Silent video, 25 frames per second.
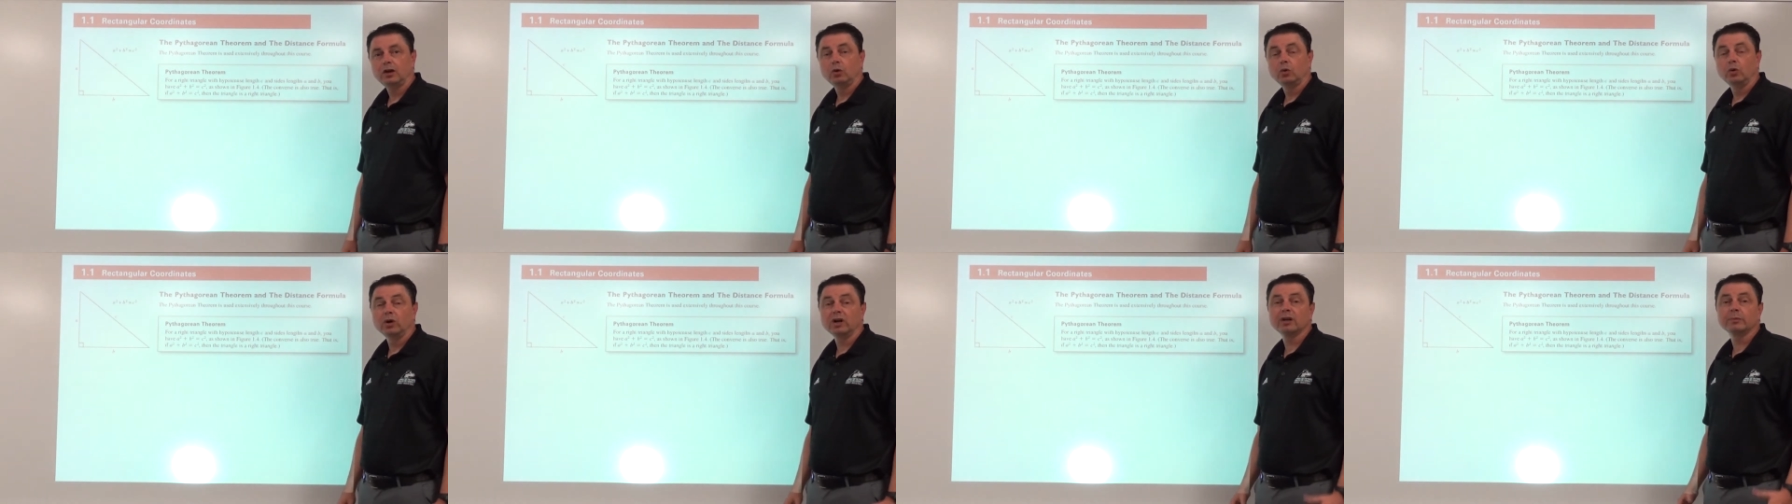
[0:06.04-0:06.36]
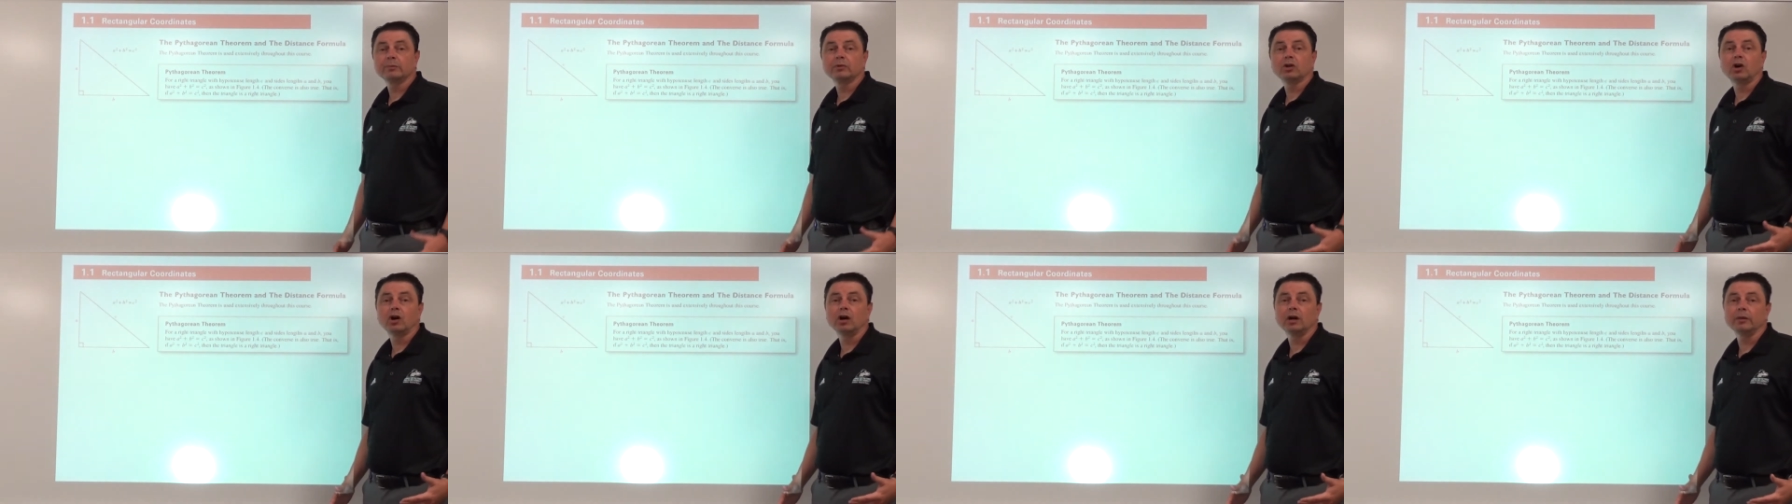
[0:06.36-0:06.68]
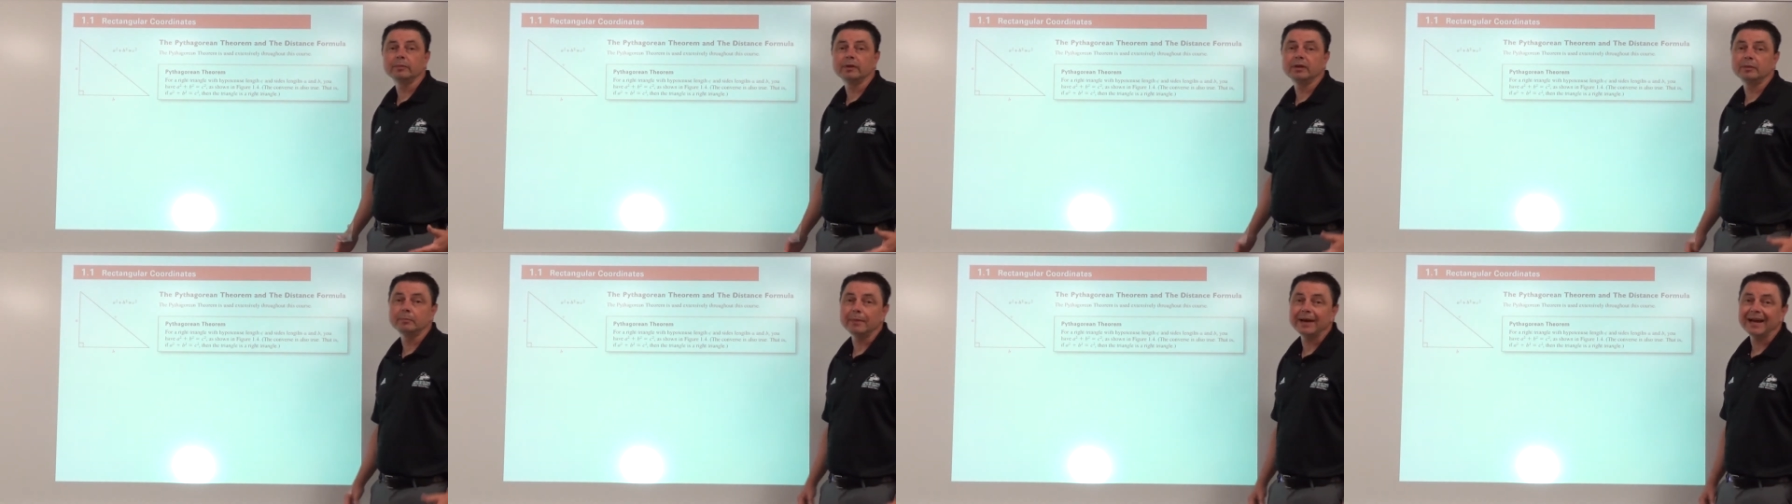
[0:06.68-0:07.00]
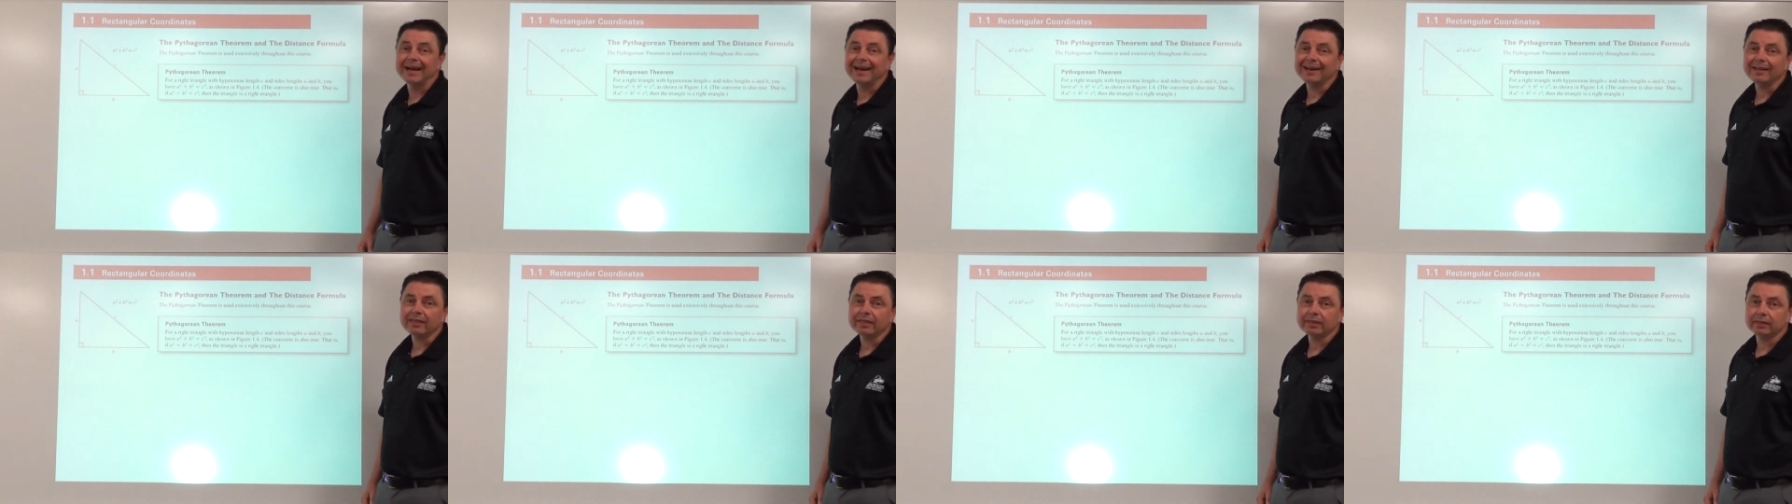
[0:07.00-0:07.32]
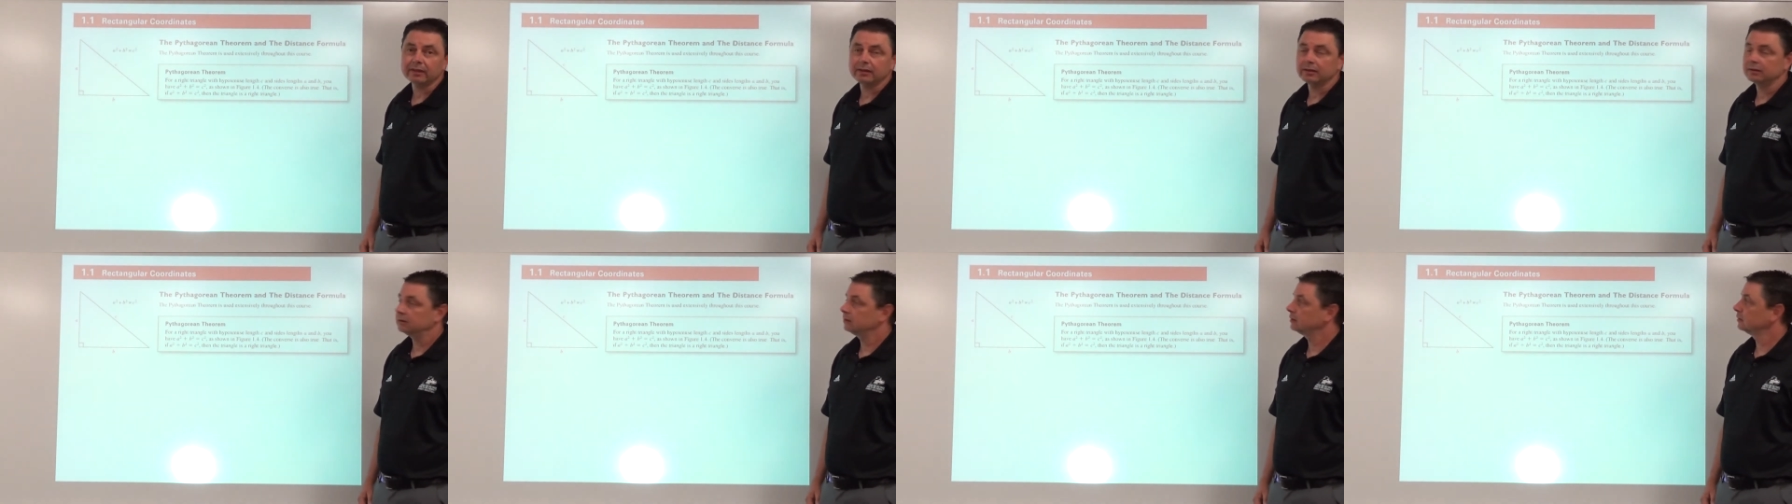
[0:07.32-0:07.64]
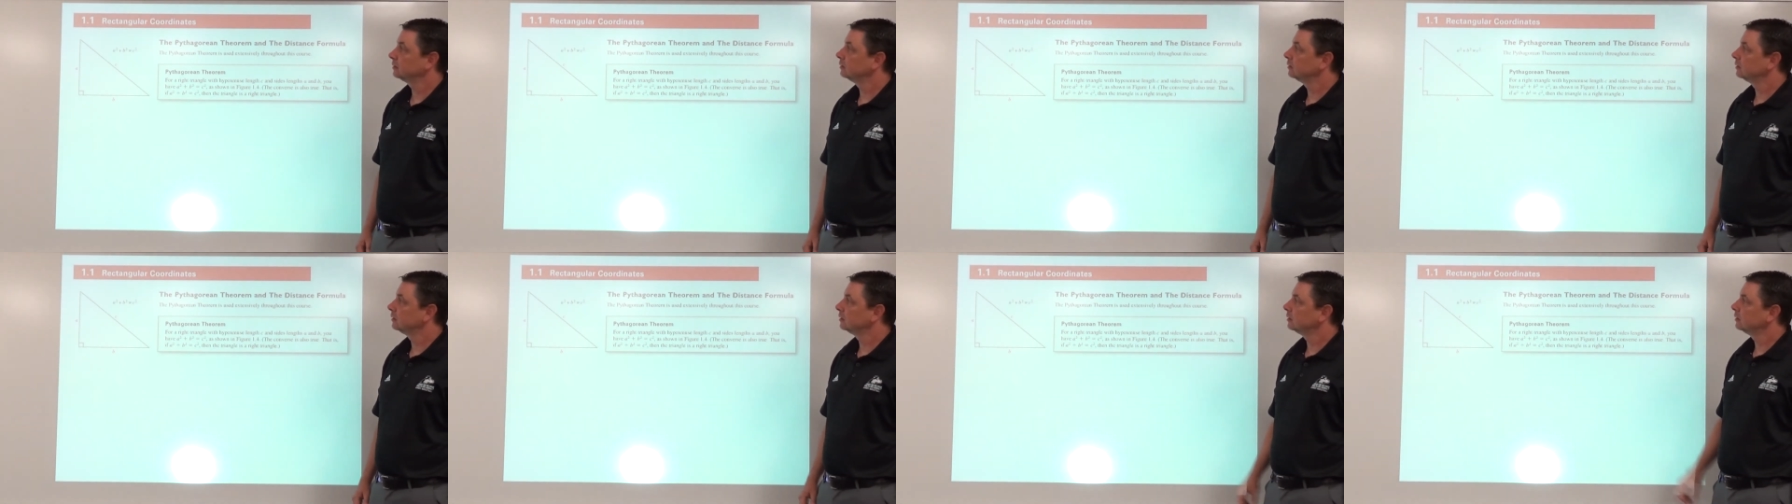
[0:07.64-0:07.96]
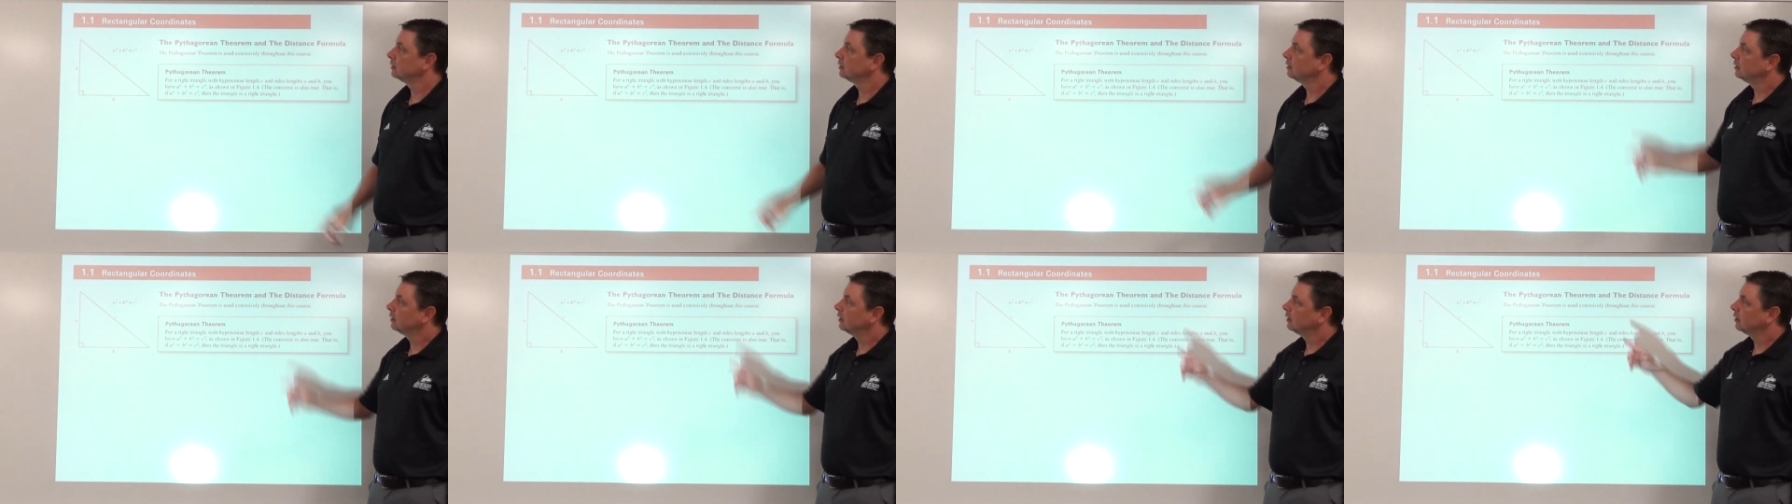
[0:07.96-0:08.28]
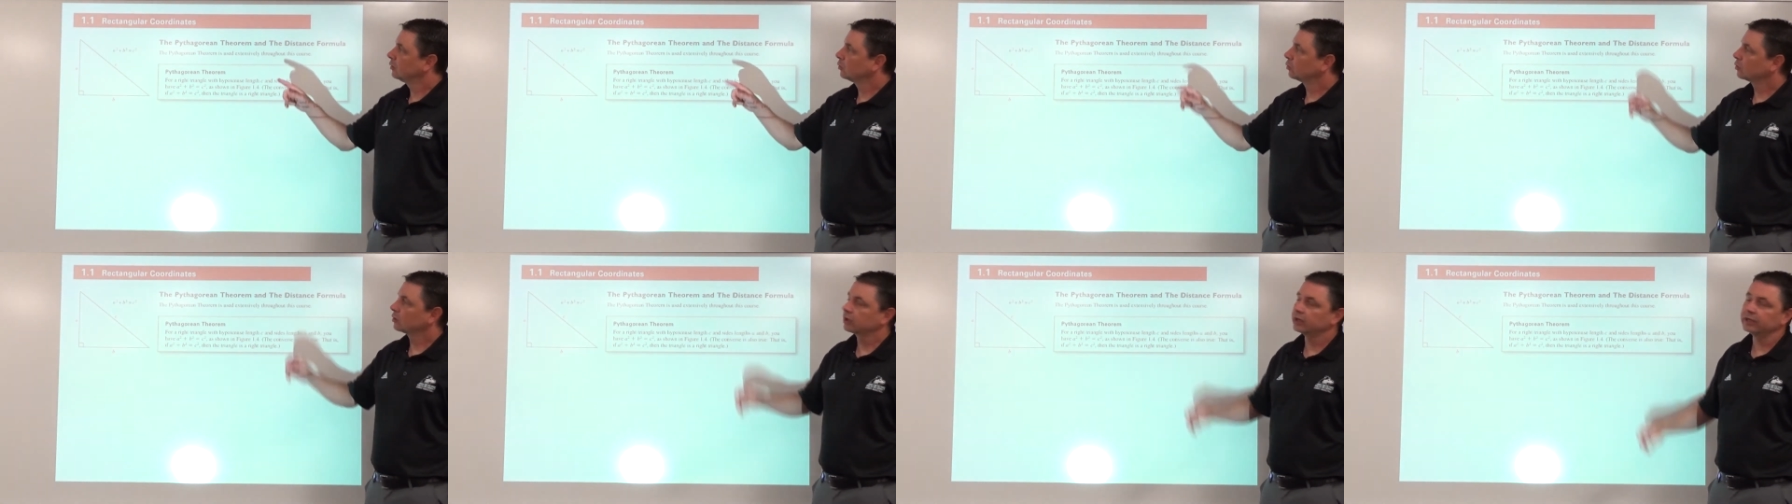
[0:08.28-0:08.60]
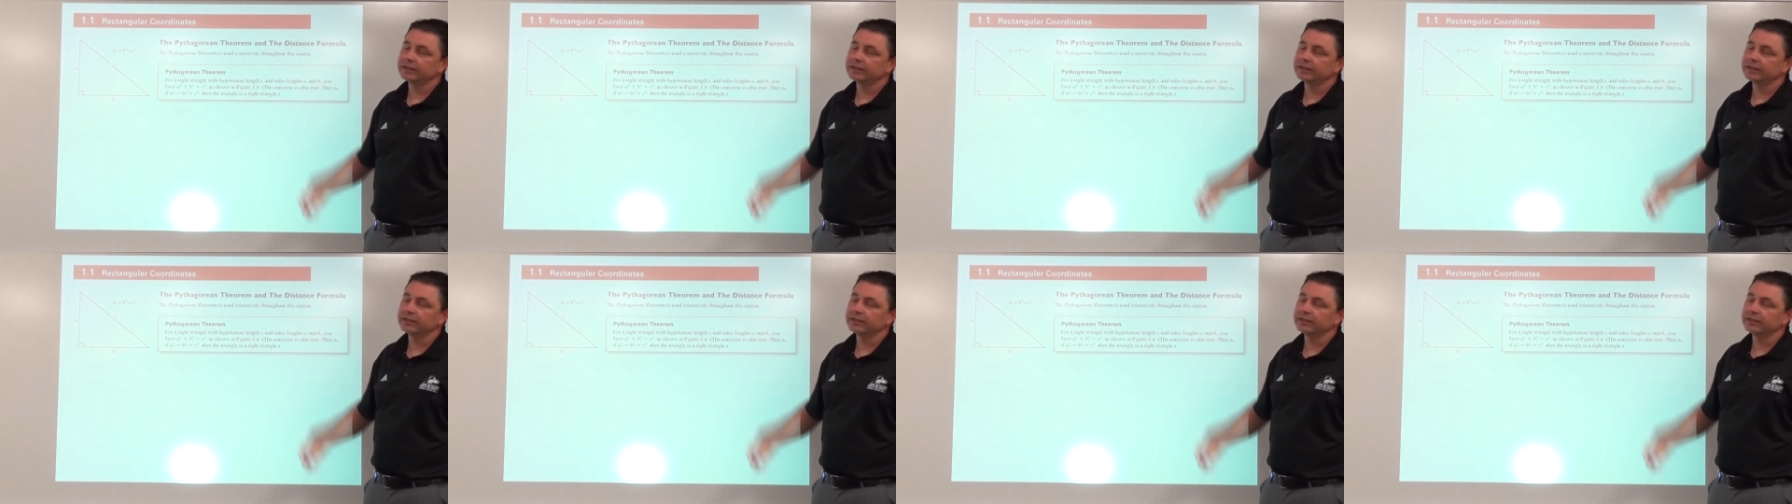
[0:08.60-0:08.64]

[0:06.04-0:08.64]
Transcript: Welcome to Hartman Math. We're